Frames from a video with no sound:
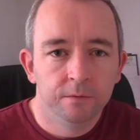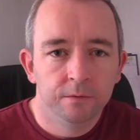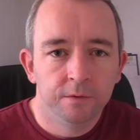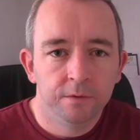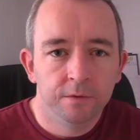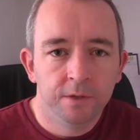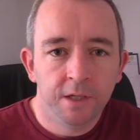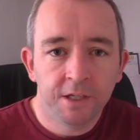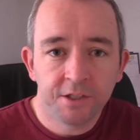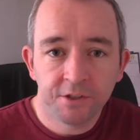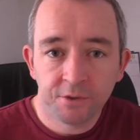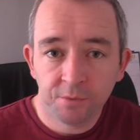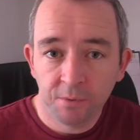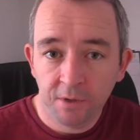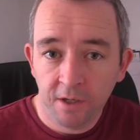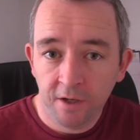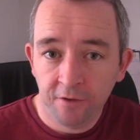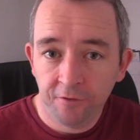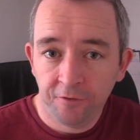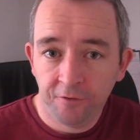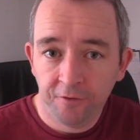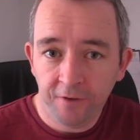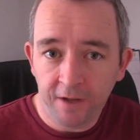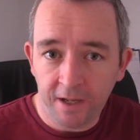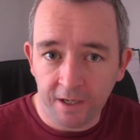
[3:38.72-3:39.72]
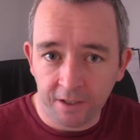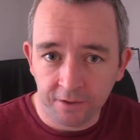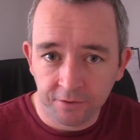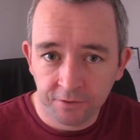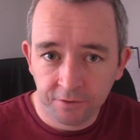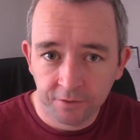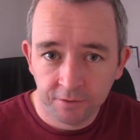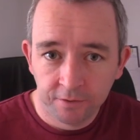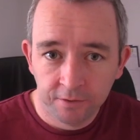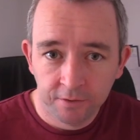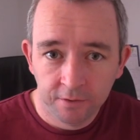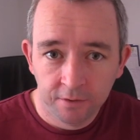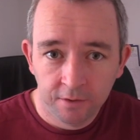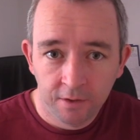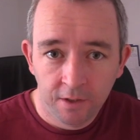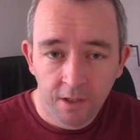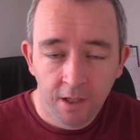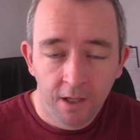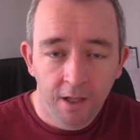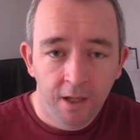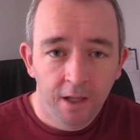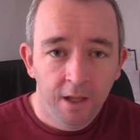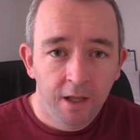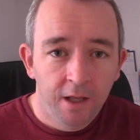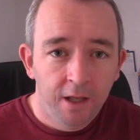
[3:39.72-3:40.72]
Next we have fact,
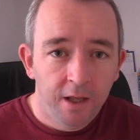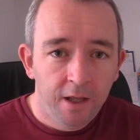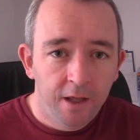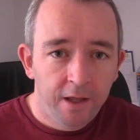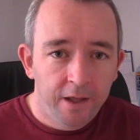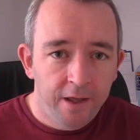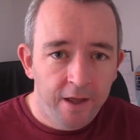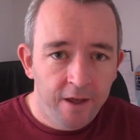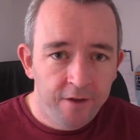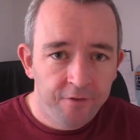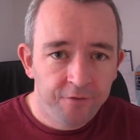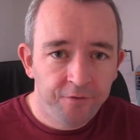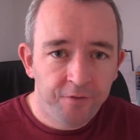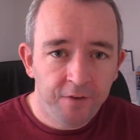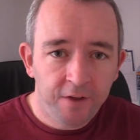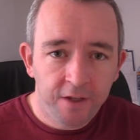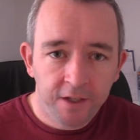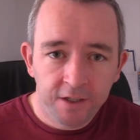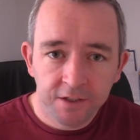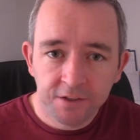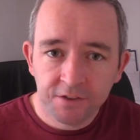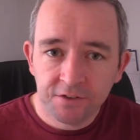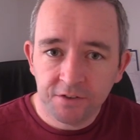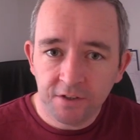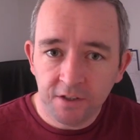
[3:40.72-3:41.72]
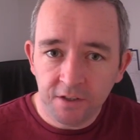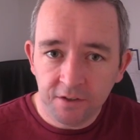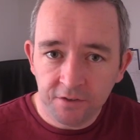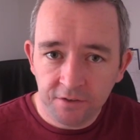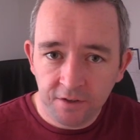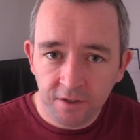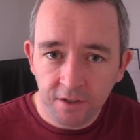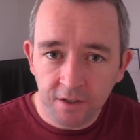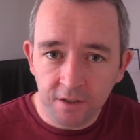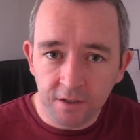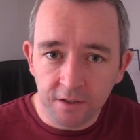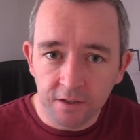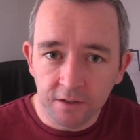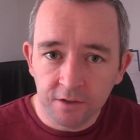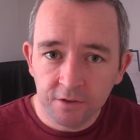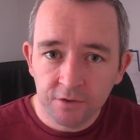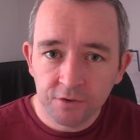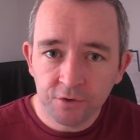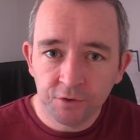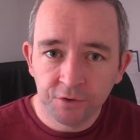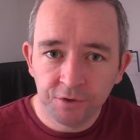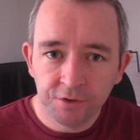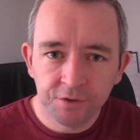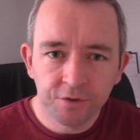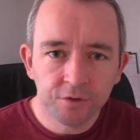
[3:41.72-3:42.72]
FACT.
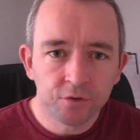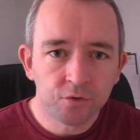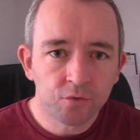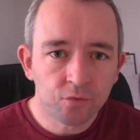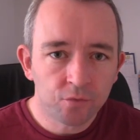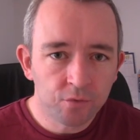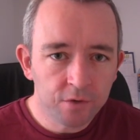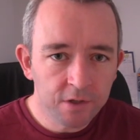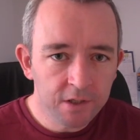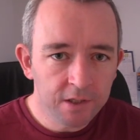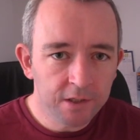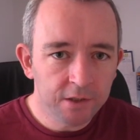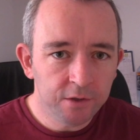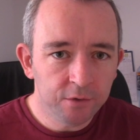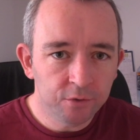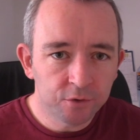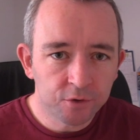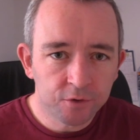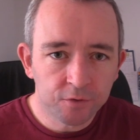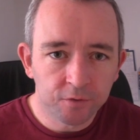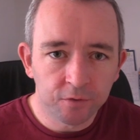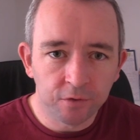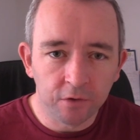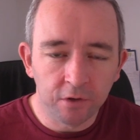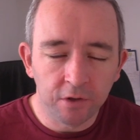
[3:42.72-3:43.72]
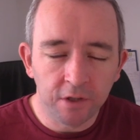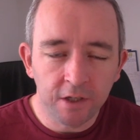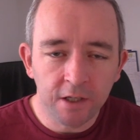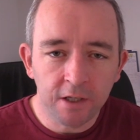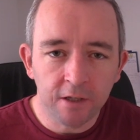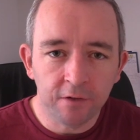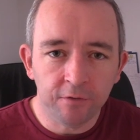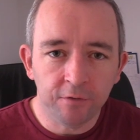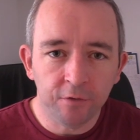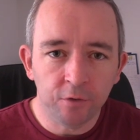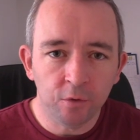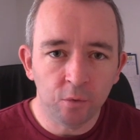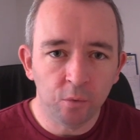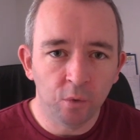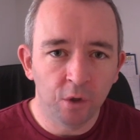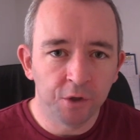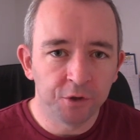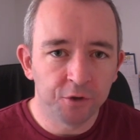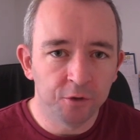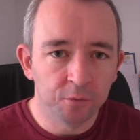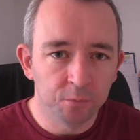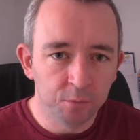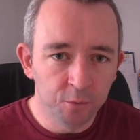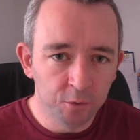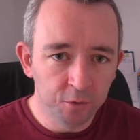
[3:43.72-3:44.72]
So this is really useful if you
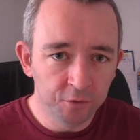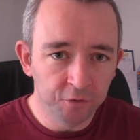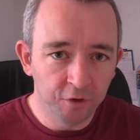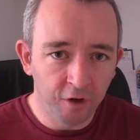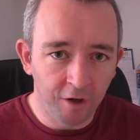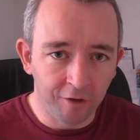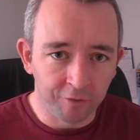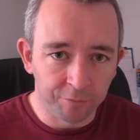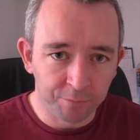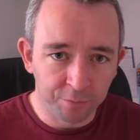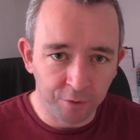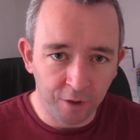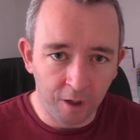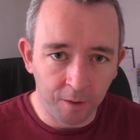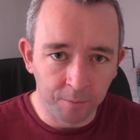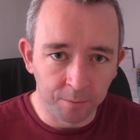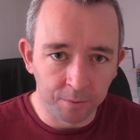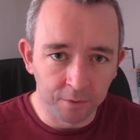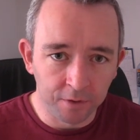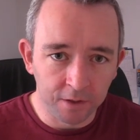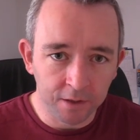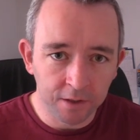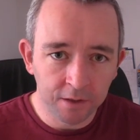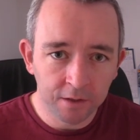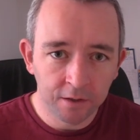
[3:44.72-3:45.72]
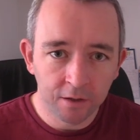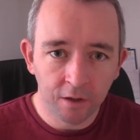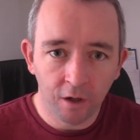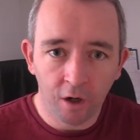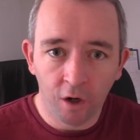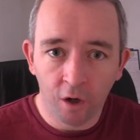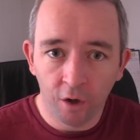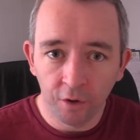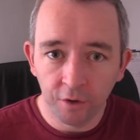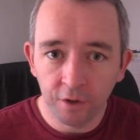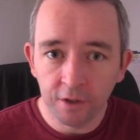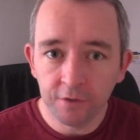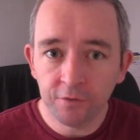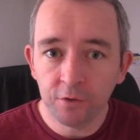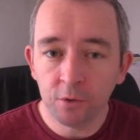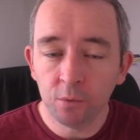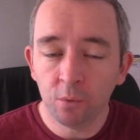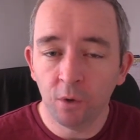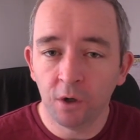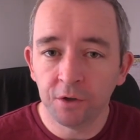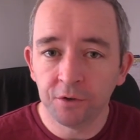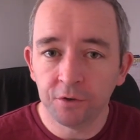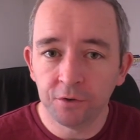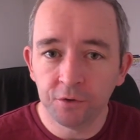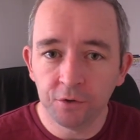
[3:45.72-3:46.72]
want to move off properly or if you
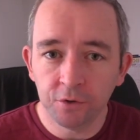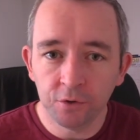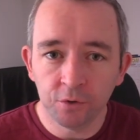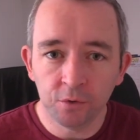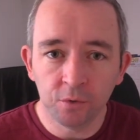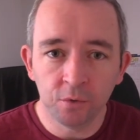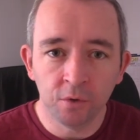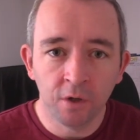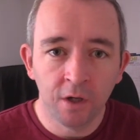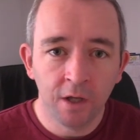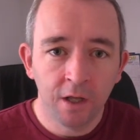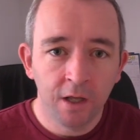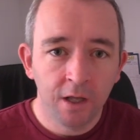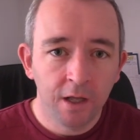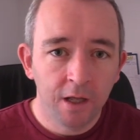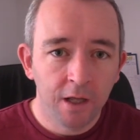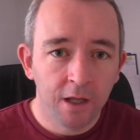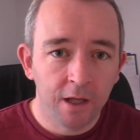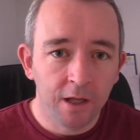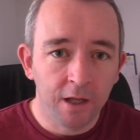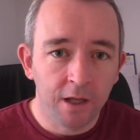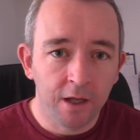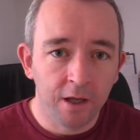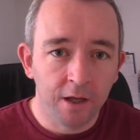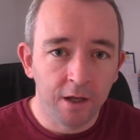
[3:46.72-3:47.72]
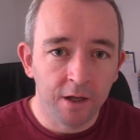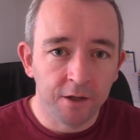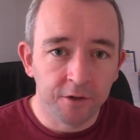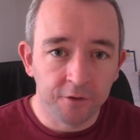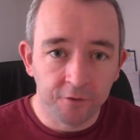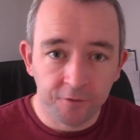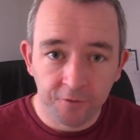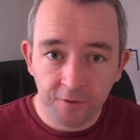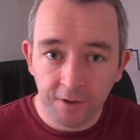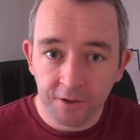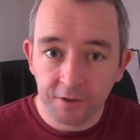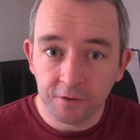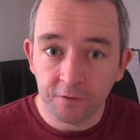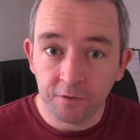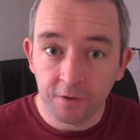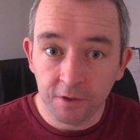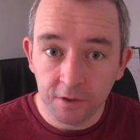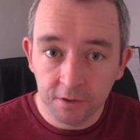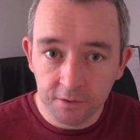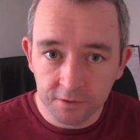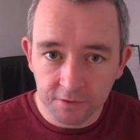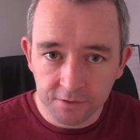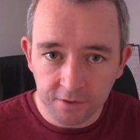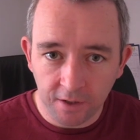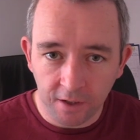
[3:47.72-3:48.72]
want to do uh, an effective
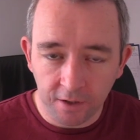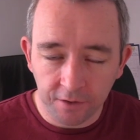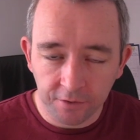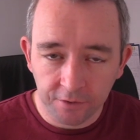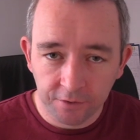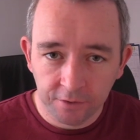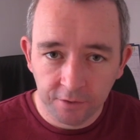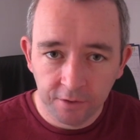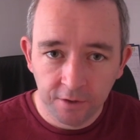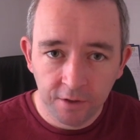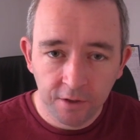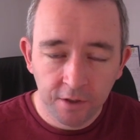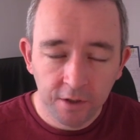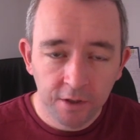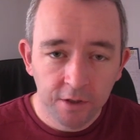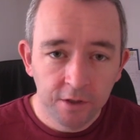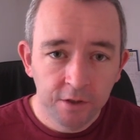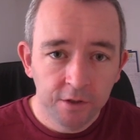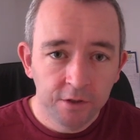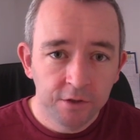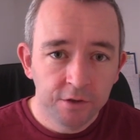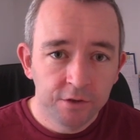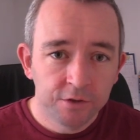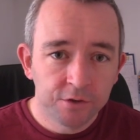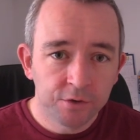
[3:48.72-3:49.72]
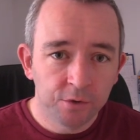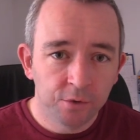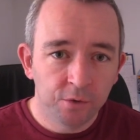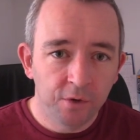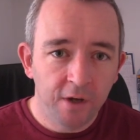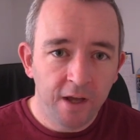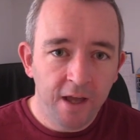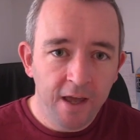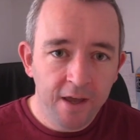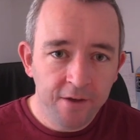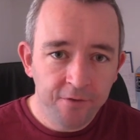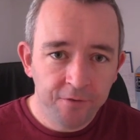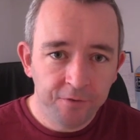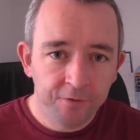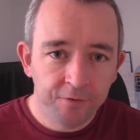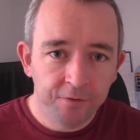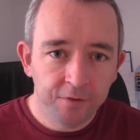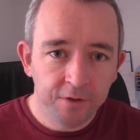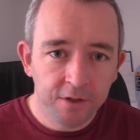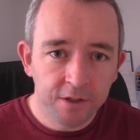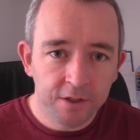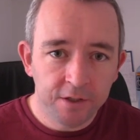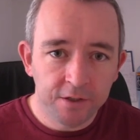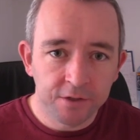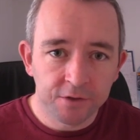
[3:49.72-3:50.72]
hill start. So F
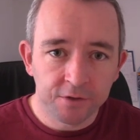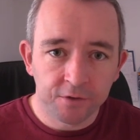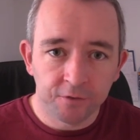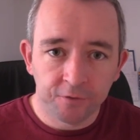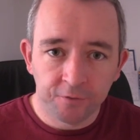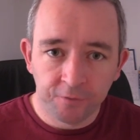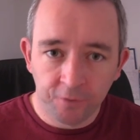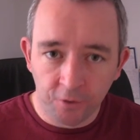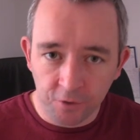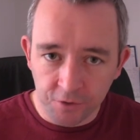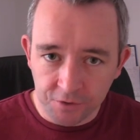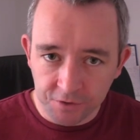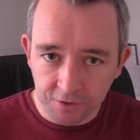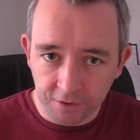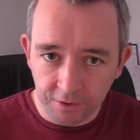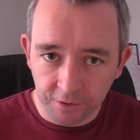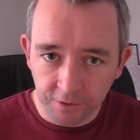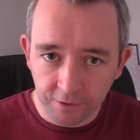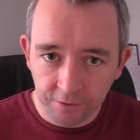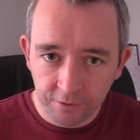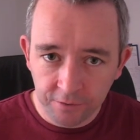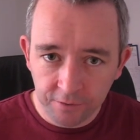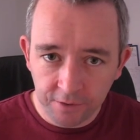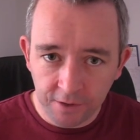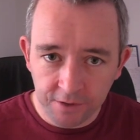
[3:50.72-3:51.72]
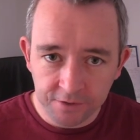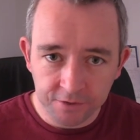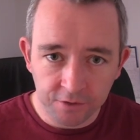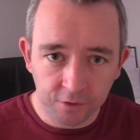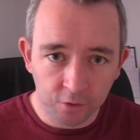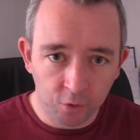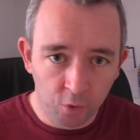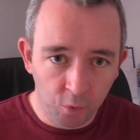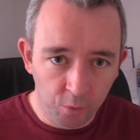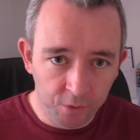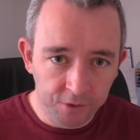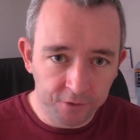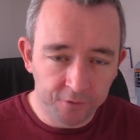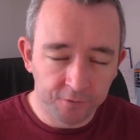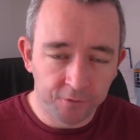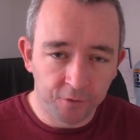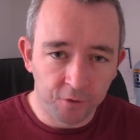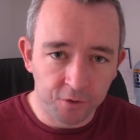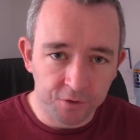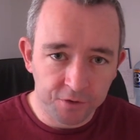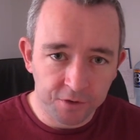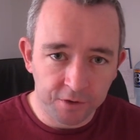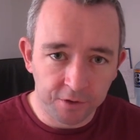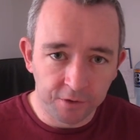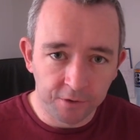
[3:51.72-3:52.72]
is first gear, as in go into
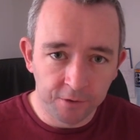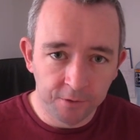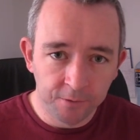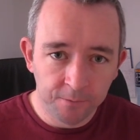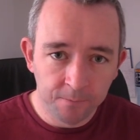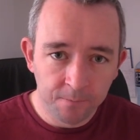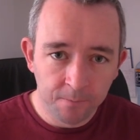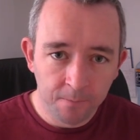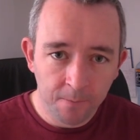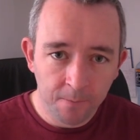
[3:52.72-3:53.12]
first gear.